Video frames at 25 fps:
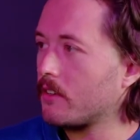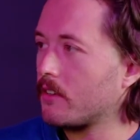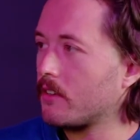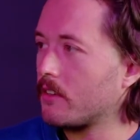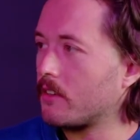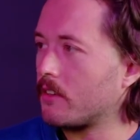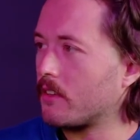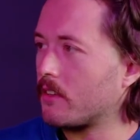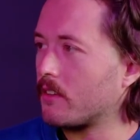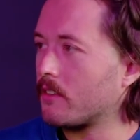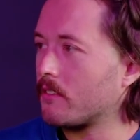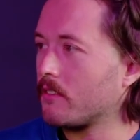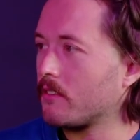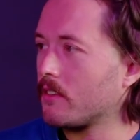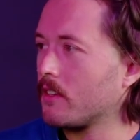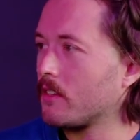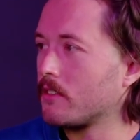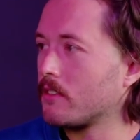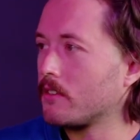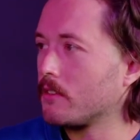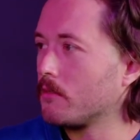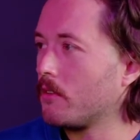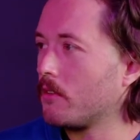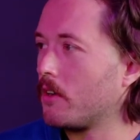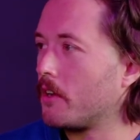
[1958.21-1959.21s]
And you're like, yeah,
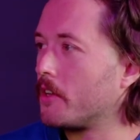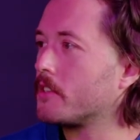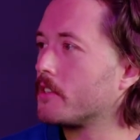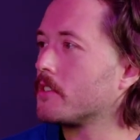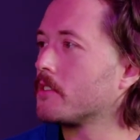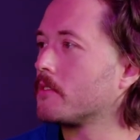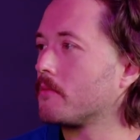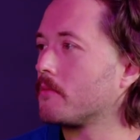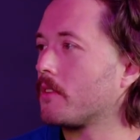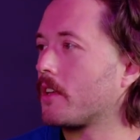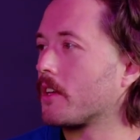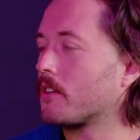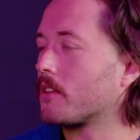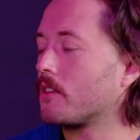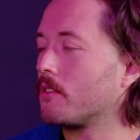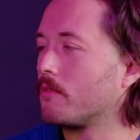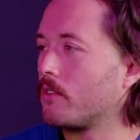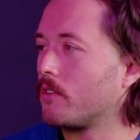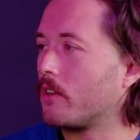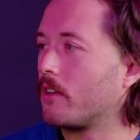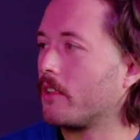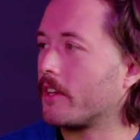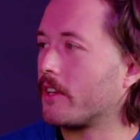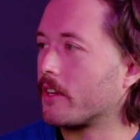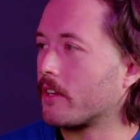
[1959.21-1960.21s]
so what? It doesn't like you've
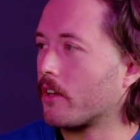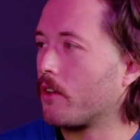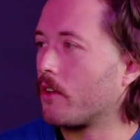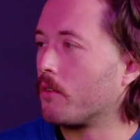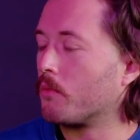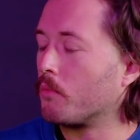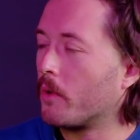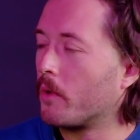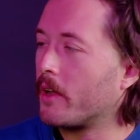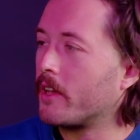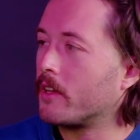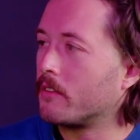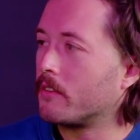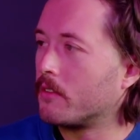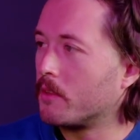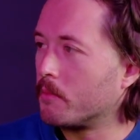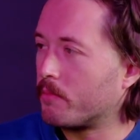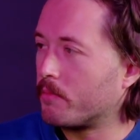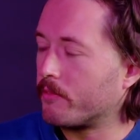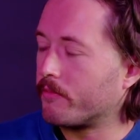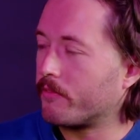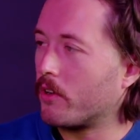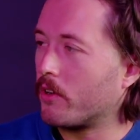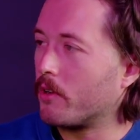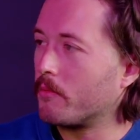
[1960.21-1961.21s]
not like outwitted the
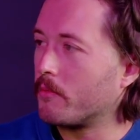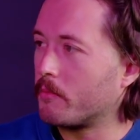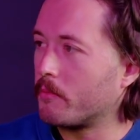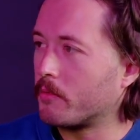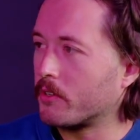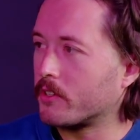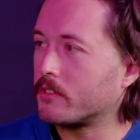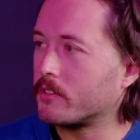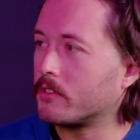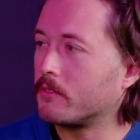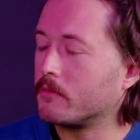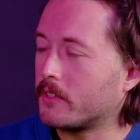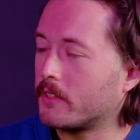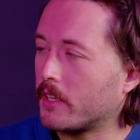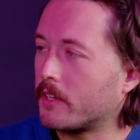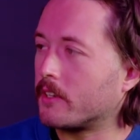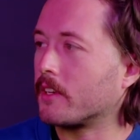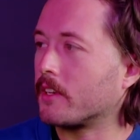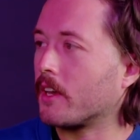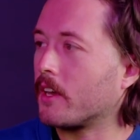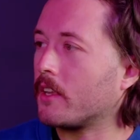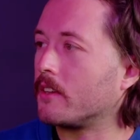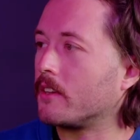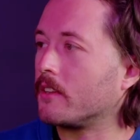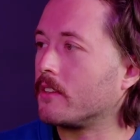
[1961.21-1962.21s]
performer because you didn't
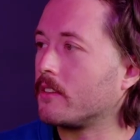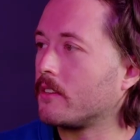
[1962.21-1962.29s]
get it.